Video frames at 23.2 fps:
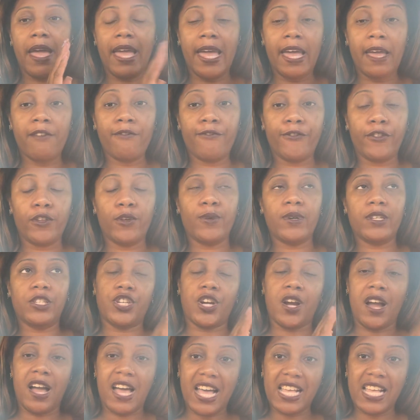influence
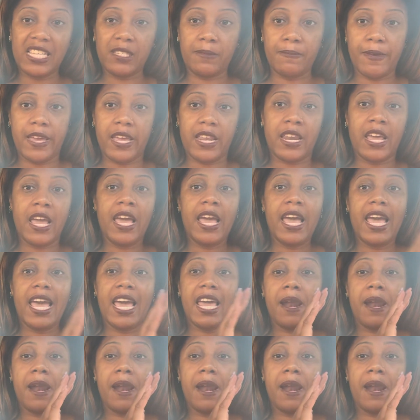your husband in